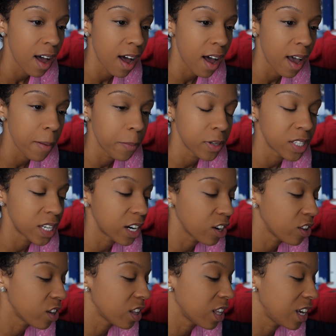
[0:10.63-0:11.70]
I
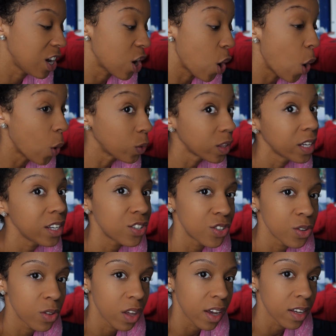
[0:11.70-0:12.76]
particularly only
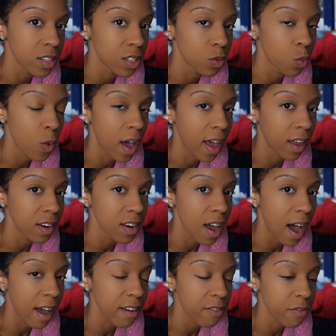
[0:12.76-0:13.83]
do this when
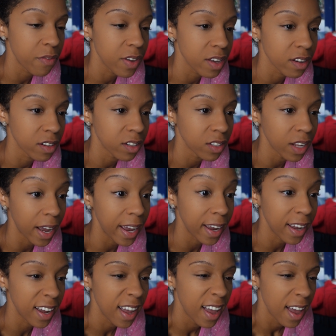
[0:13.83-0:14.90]
I feel
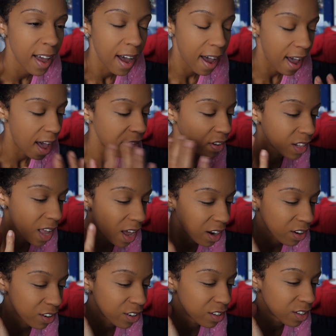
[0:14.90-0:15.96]
like I have a
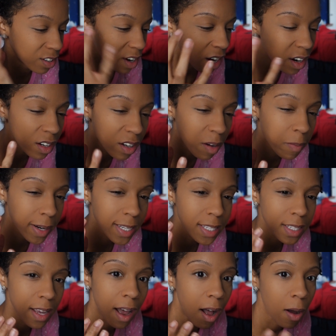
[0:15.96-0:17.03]
lot of gunk on my
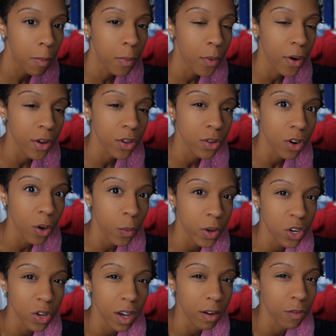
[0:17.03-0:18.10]
scalp, or you know,
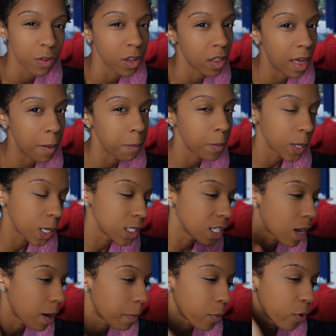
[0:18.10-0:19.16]
when you can feel that
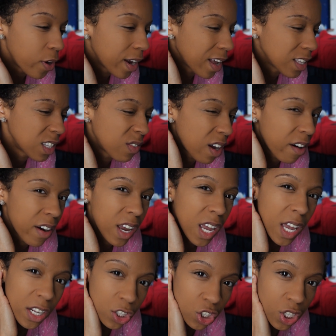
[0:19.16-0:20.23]
buildup or it gets very
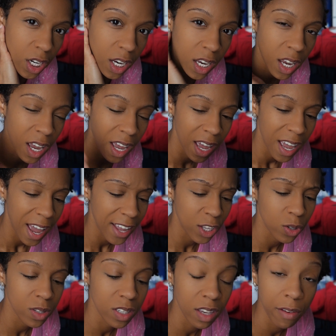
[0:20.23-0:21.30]
itchy and
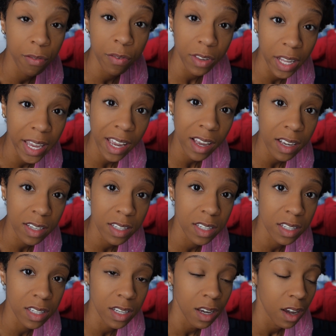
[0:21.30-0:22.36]
you see
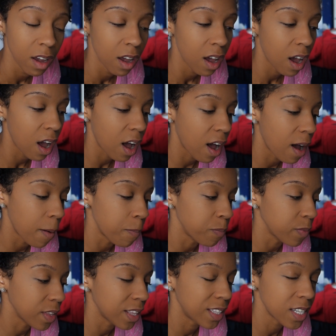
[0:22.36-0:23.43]
flakes.
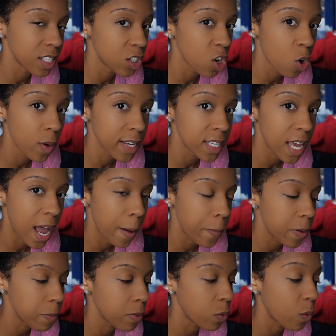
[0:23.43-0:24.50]
Doesn't always
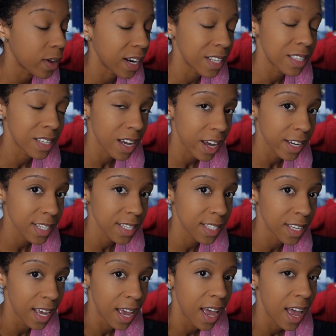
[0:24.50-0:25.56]
happen, but when it
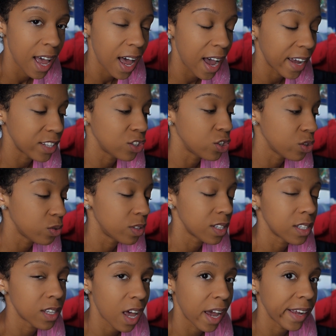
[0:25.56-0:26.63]
does, I do
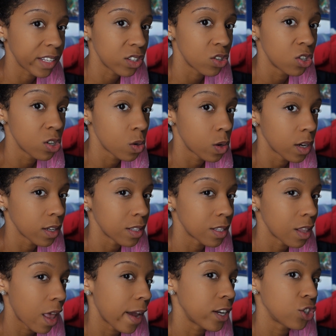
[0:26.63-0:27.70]
decide to do a
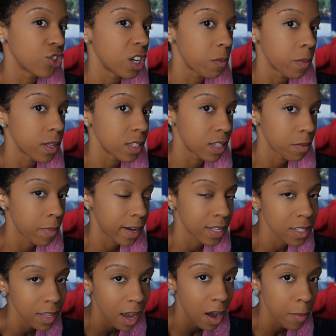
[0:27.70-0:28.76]
slight treatment to my
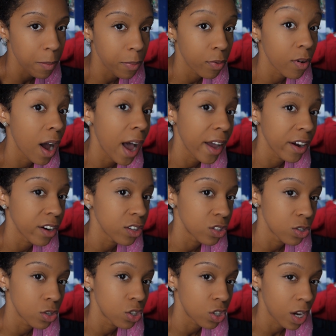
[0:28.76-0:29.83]
scalp prior
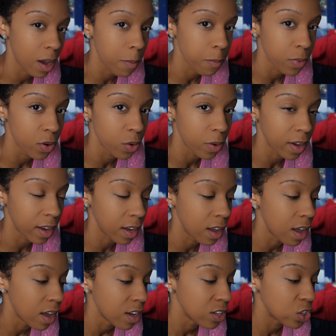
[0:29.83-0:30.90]
to
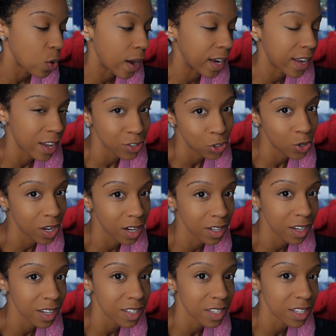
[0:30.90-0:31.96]
shampooing. So I guess you
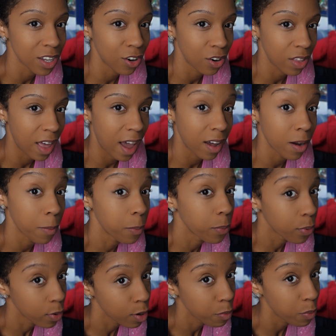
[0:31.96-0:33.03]
can consider that
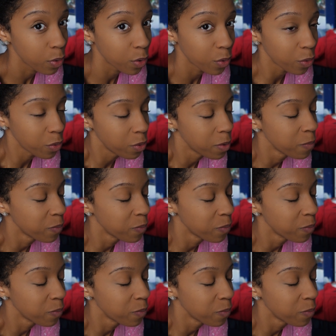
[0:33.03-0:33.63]
a pre-poo.